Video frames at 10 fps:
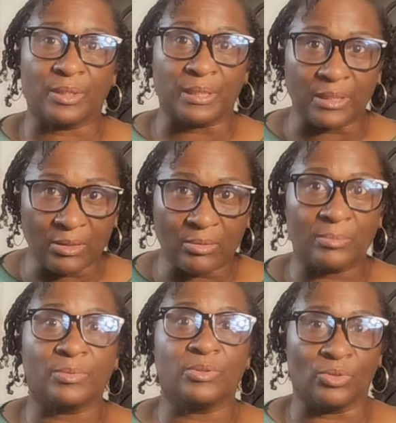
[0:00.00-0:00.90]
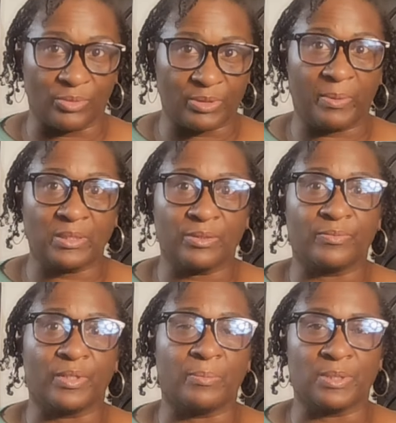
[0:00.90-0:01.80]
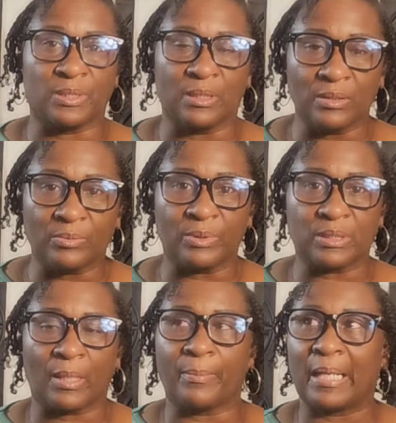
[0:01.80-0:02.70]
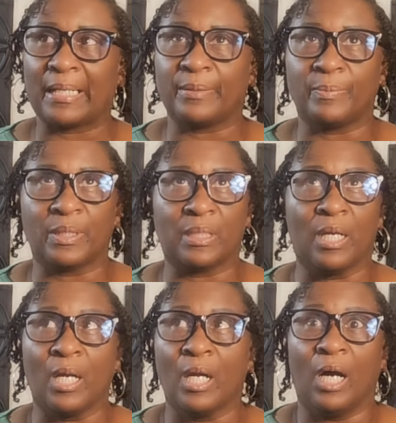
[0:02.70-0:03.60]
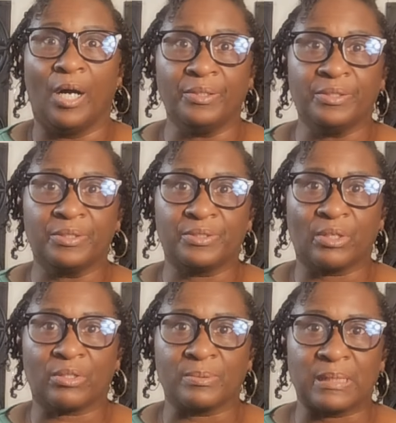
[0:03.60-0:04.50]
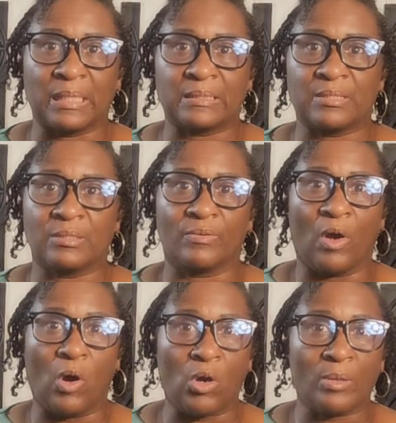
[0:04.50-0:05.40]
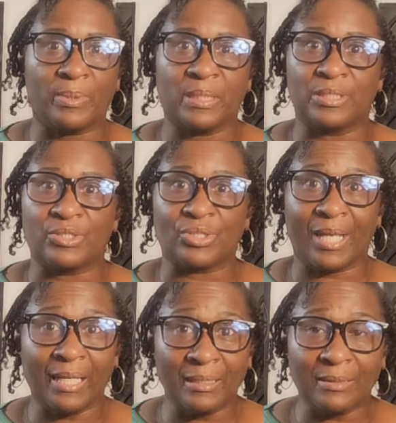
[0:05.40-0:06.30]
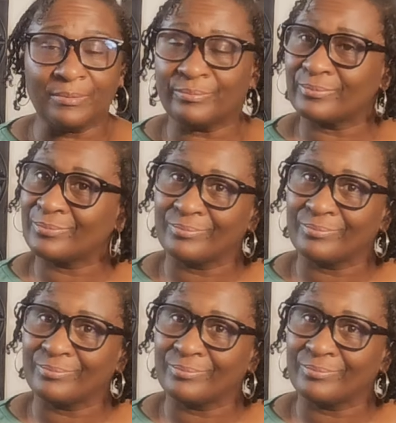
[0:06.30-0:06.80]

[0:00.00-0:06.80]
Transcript: to them, you know, especially if they've been dealing with somebody. But under the circumstances of Arby and Shayla,